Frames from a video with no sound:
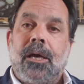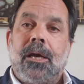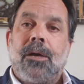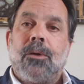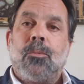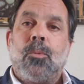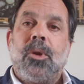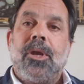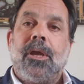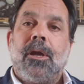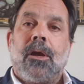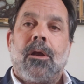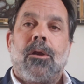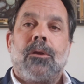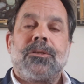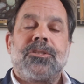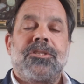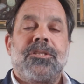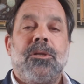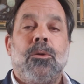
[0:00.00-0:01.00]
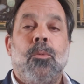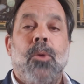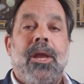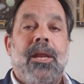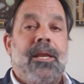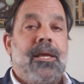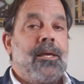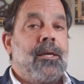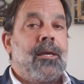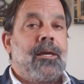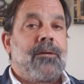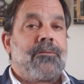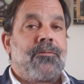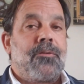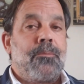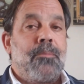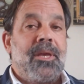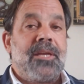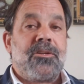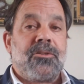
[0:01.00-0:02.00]
We are still waiting
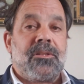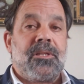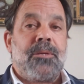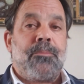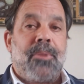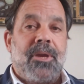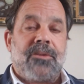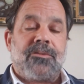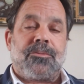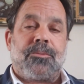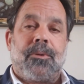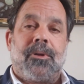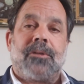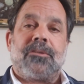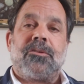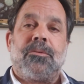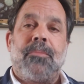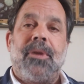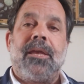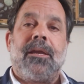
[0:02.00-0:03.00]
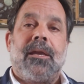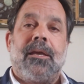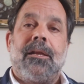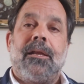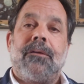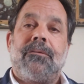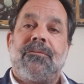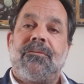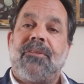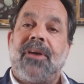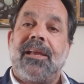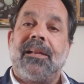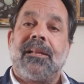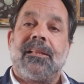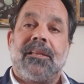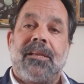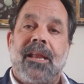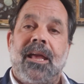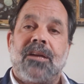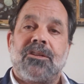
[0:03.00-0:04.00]
for Major League Baseball to make a
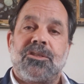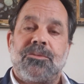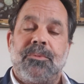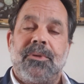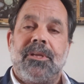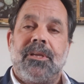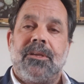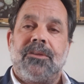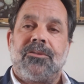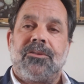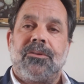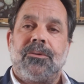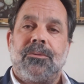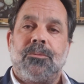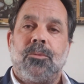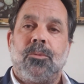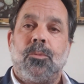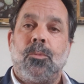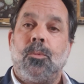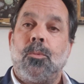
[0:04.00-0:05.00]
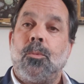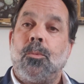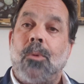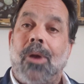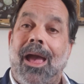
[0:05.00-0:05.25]
final announcement as to